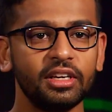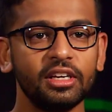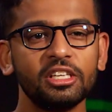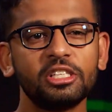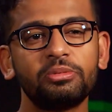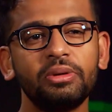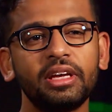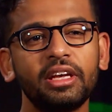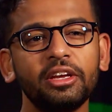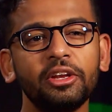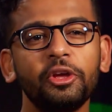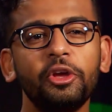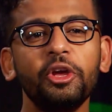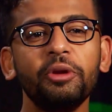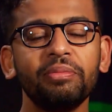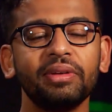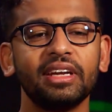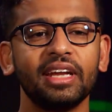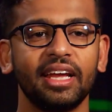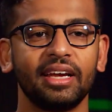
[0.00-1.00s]
speak in
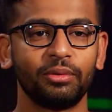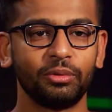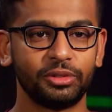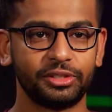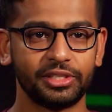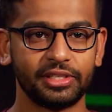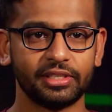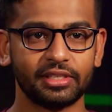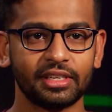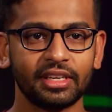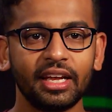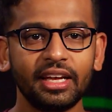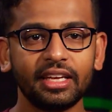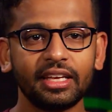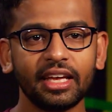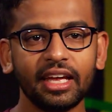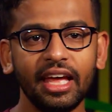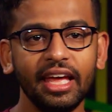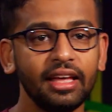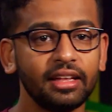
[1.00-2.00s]
human languages
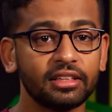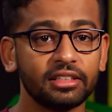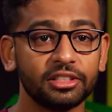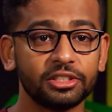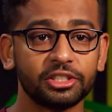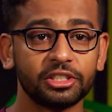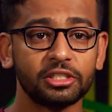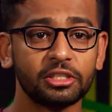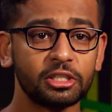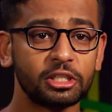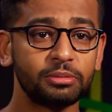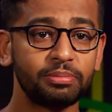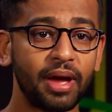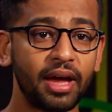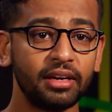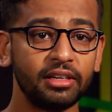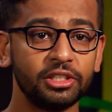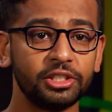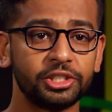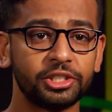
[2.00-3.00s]
like English,
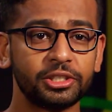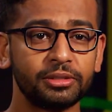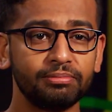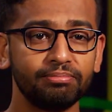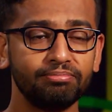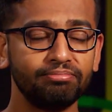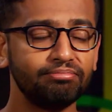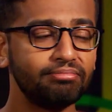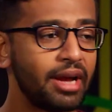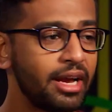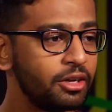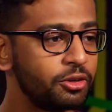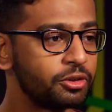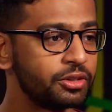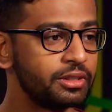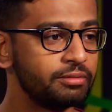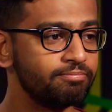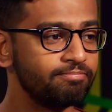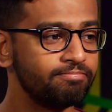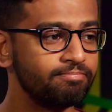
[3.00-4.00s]
Spanish,
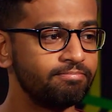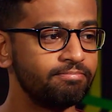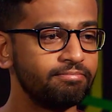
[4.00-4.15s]
Mandarin,